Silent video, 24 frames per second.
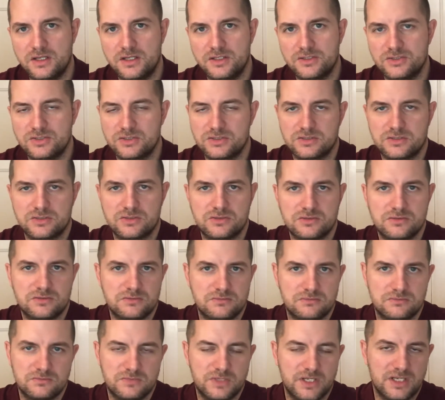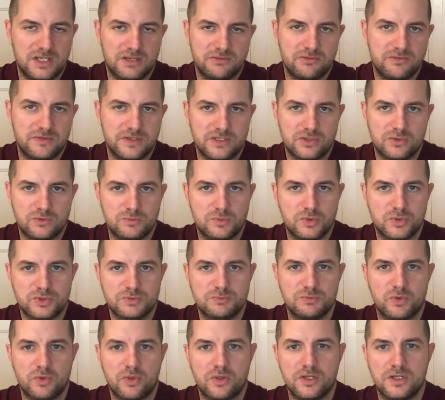Just to make everything go more
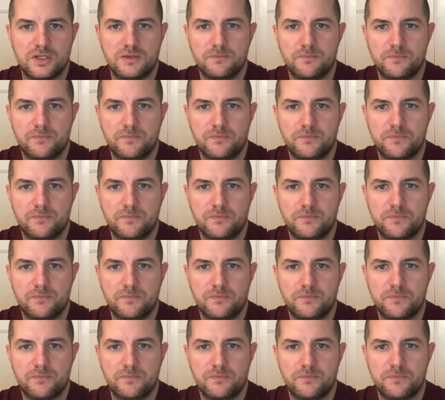smoothly.